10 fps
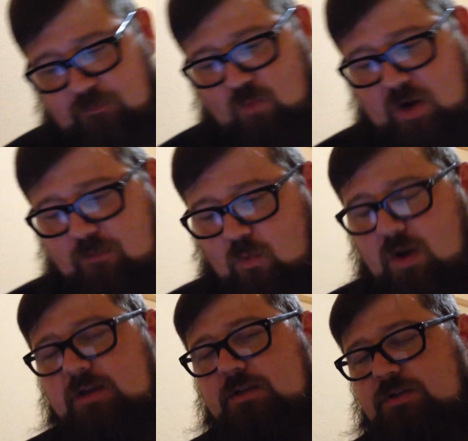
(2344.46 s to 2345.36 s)
what I've
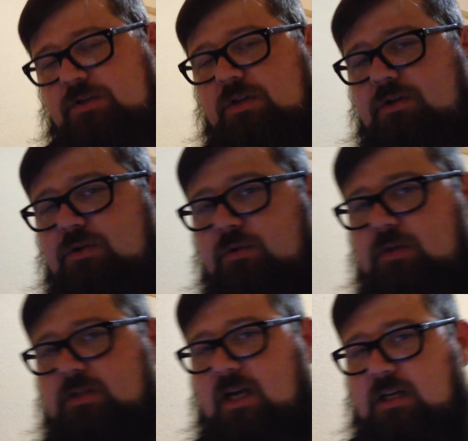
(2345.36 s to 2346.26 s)
wanted you to do
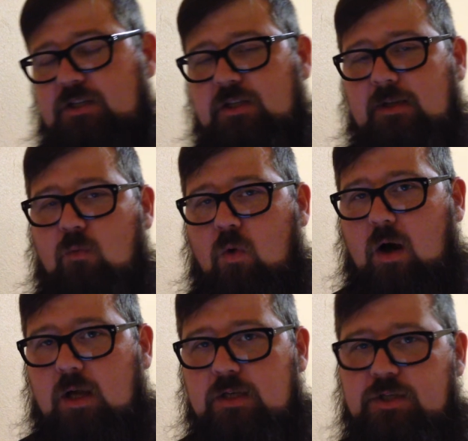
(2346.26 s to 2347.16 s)
is to actually
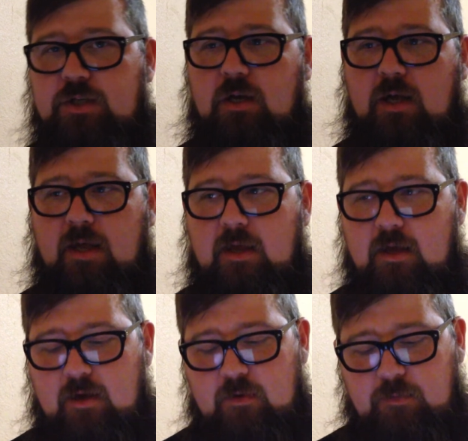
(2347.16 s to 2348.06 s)
watch
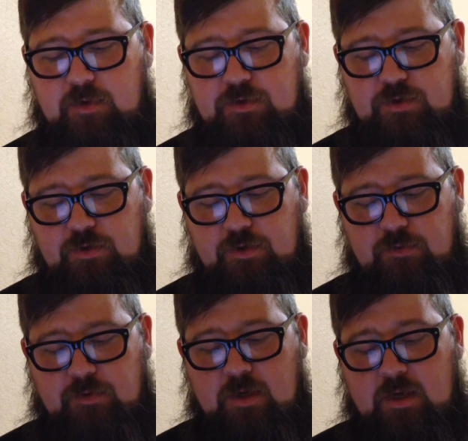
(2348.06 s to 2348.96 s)
I'm going to show
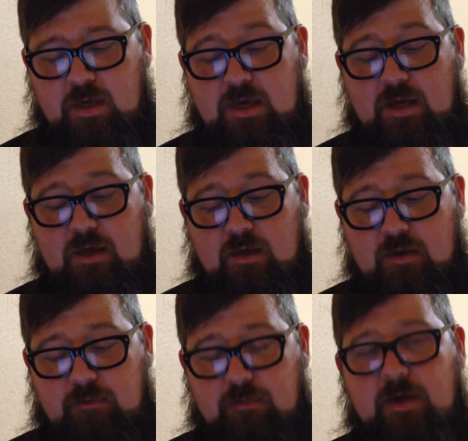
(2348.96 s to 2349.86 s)
you
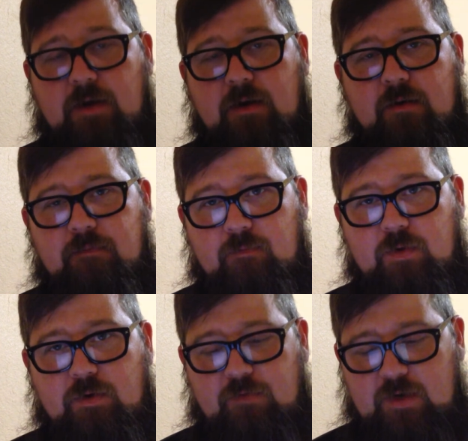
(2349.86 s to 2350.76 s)
here.
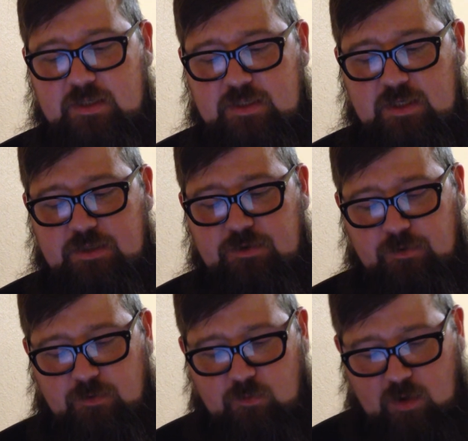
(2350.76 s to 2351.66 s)
When you finish this, you're
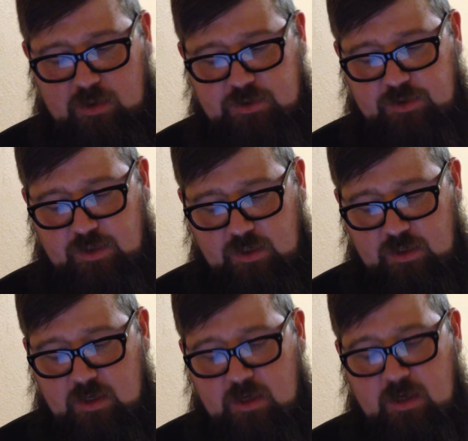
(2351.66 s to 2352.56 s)
going to watch
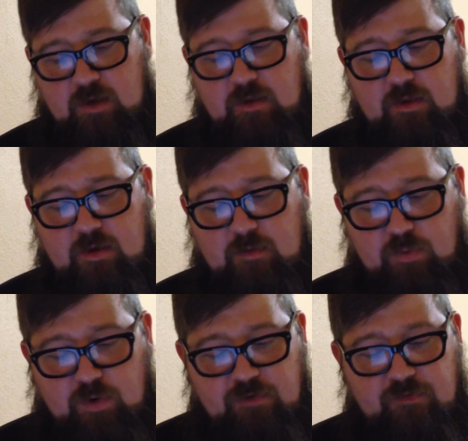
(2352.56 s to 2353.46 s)
a
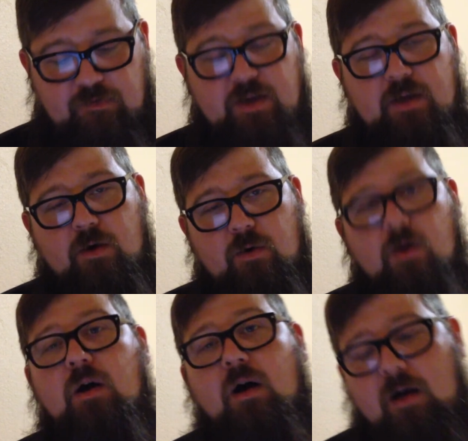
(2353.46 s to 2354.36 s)
brief video
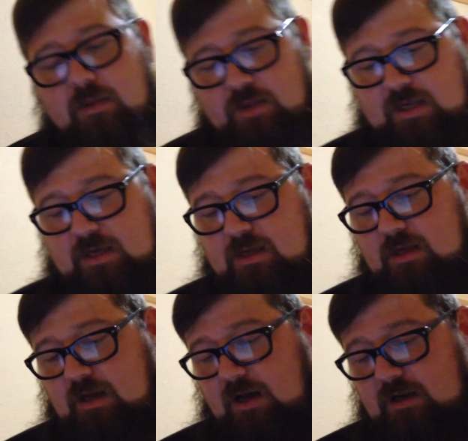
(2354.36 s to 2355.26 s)
on the
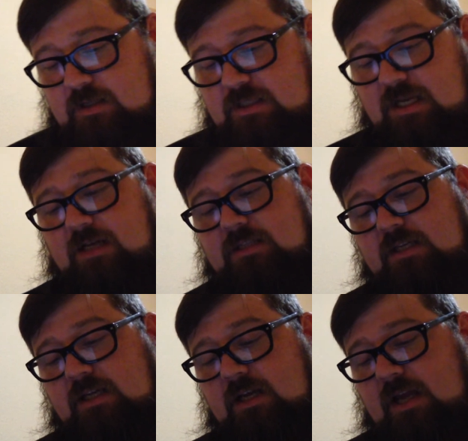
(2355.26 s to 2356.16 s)

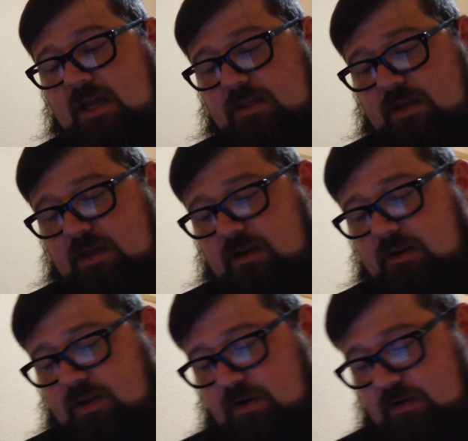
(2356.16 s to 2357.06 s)
Anasazi, and then
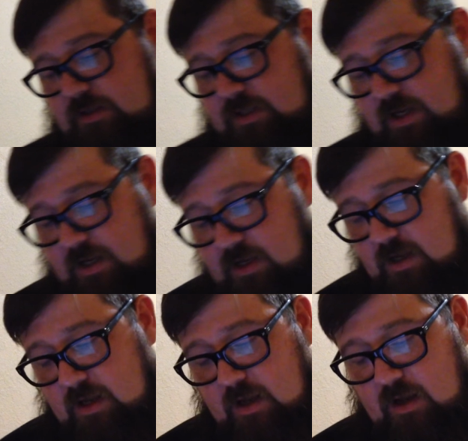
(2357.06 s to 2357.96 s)
there is a
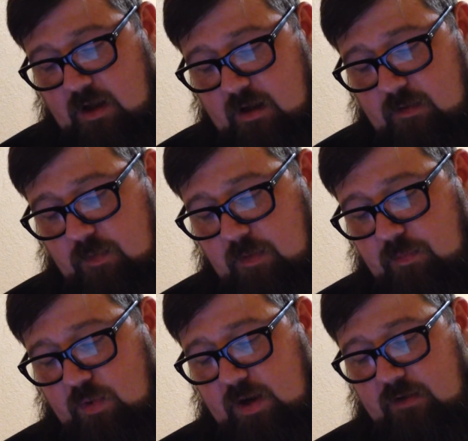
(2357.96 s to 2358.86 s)

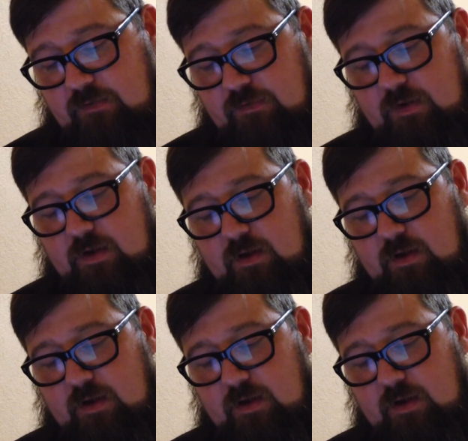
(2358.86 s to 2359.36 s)
brief